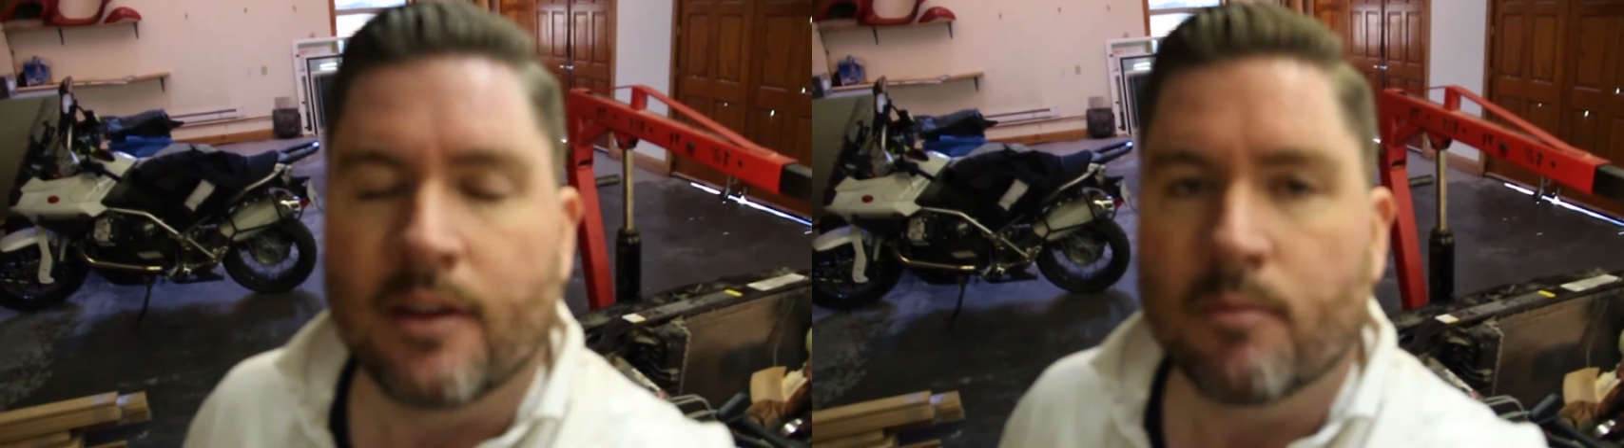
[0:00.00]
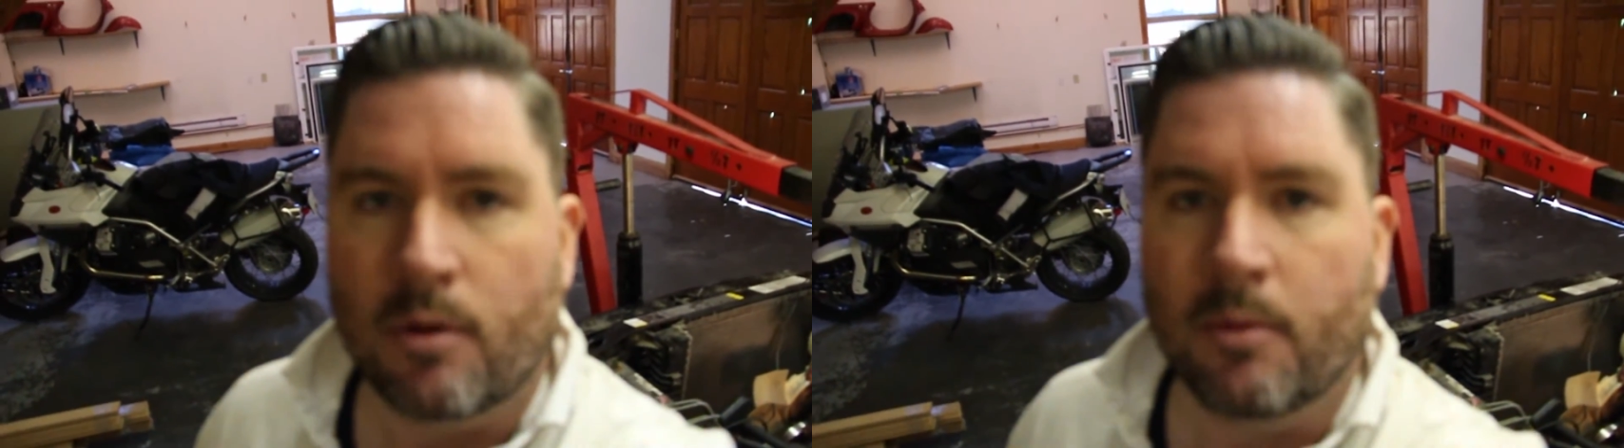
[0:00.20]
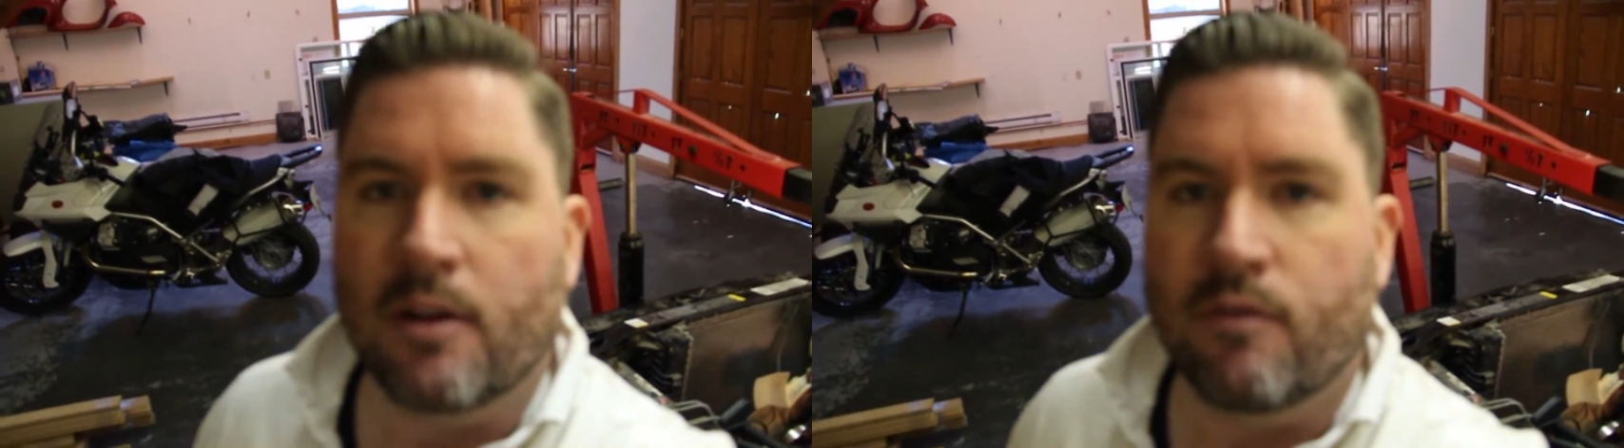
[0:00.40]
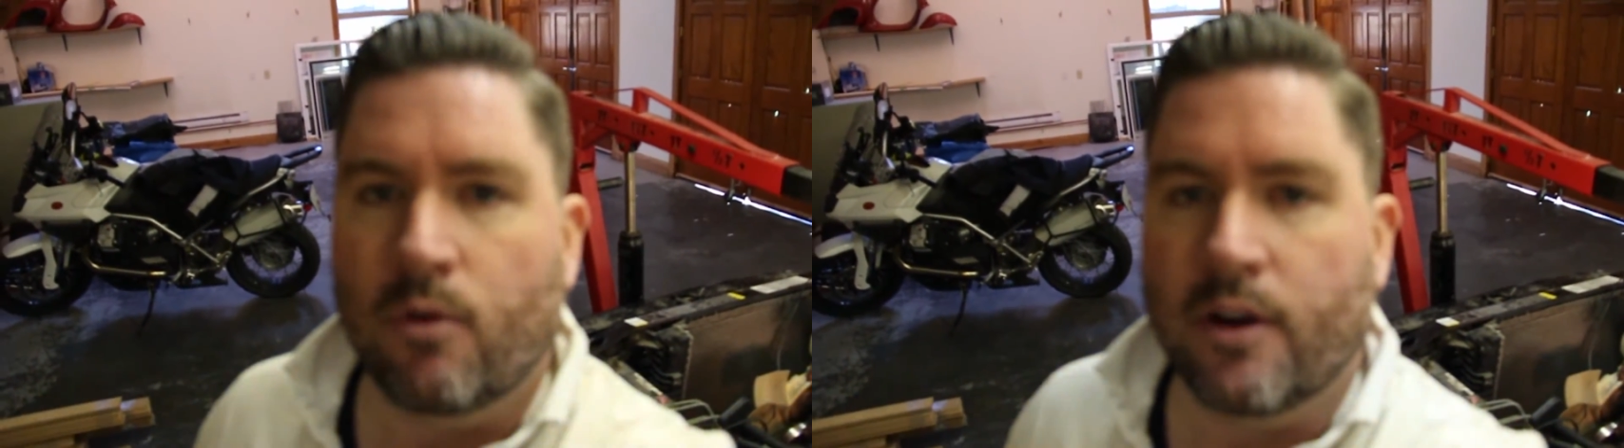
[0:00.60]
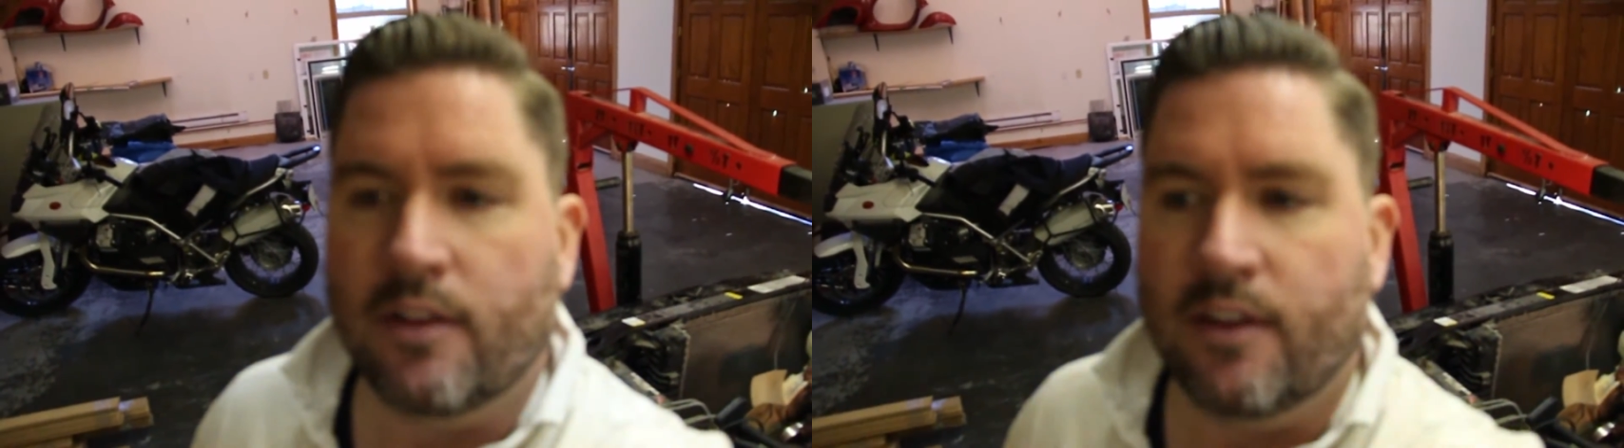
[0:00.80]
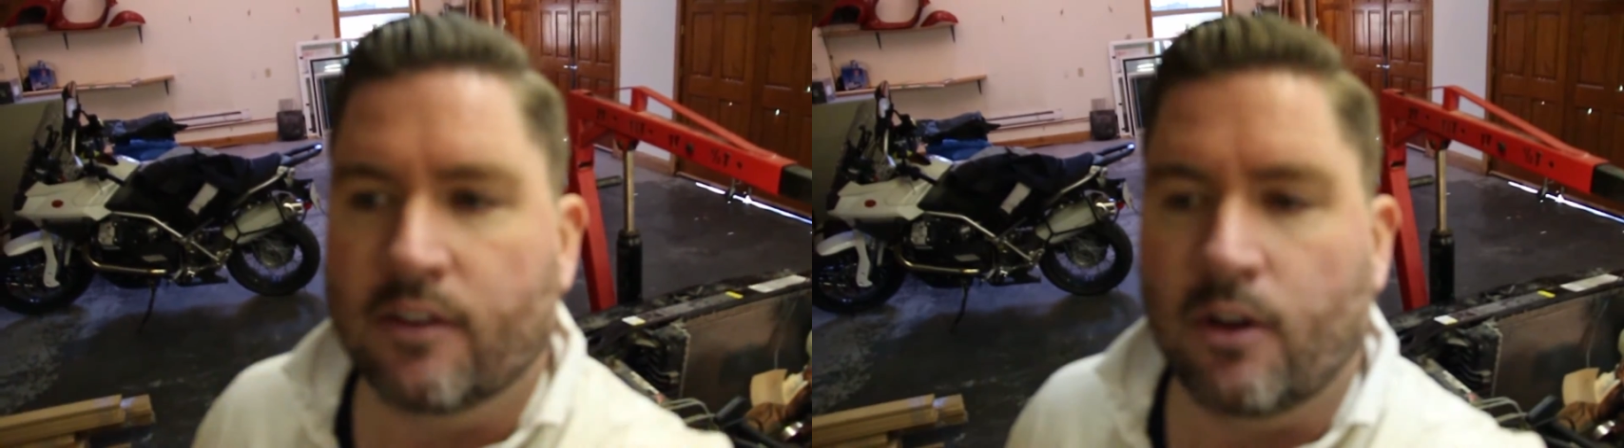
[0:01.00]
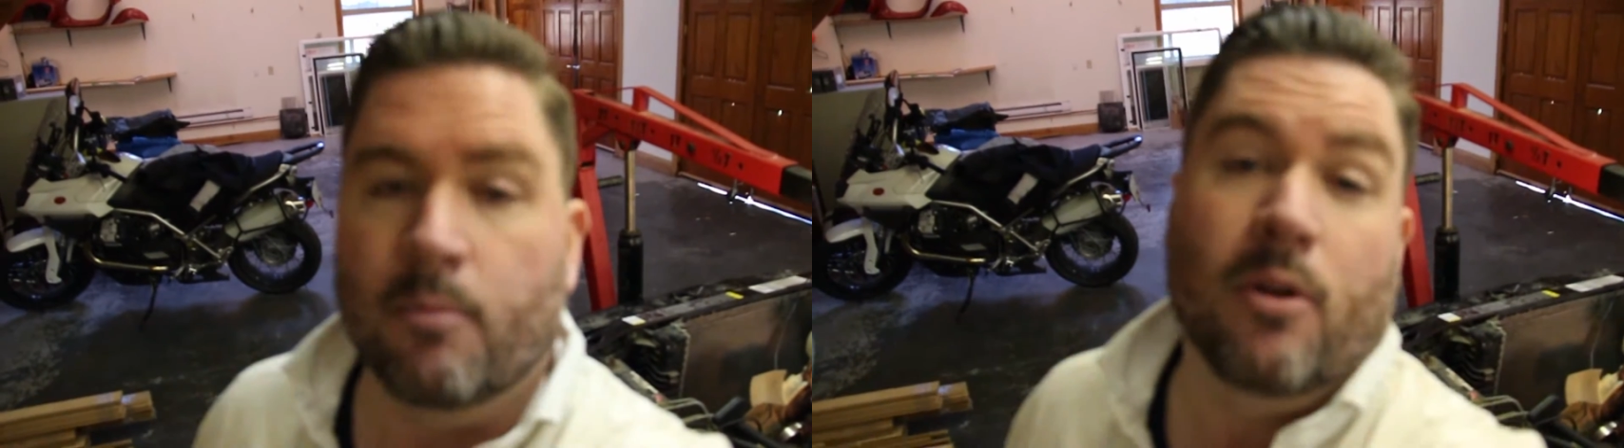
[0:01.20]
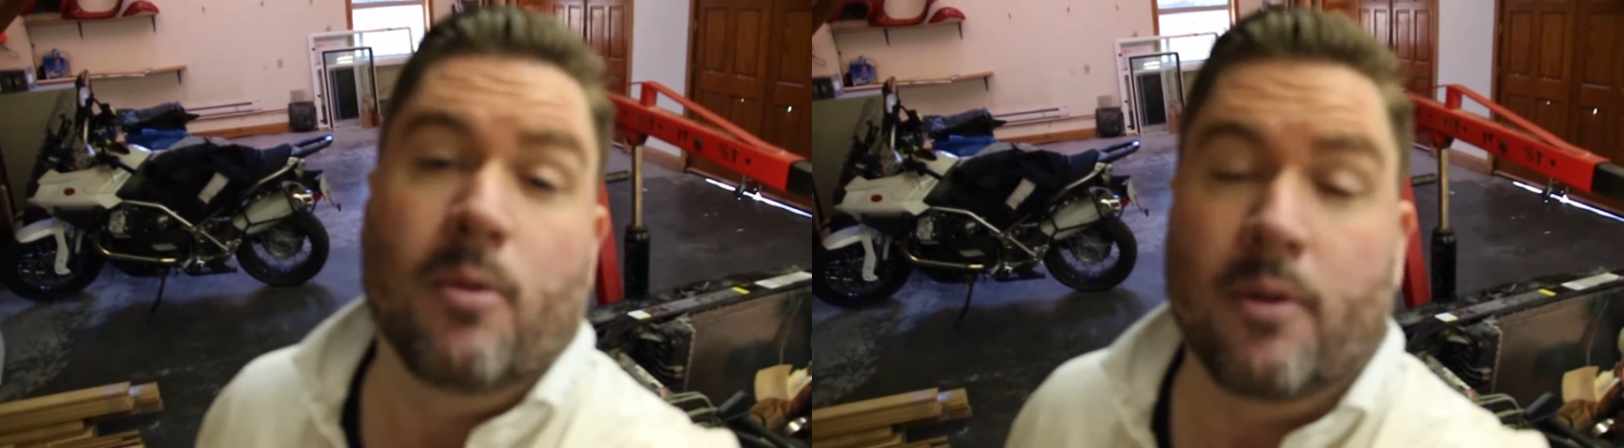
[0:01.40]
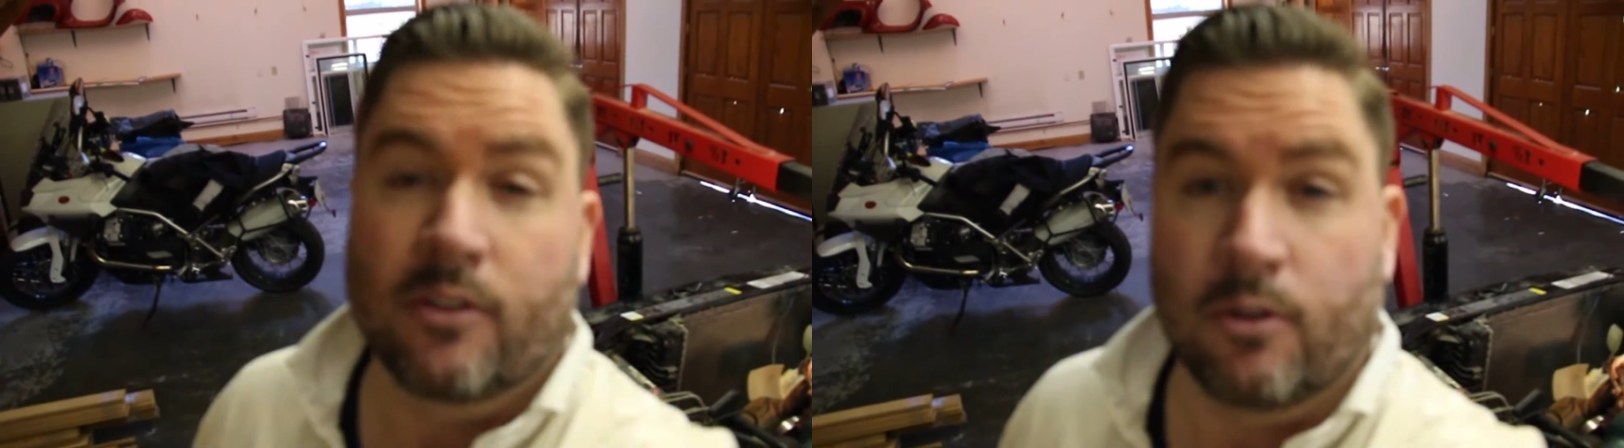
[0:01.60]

probably avoided this on purpose,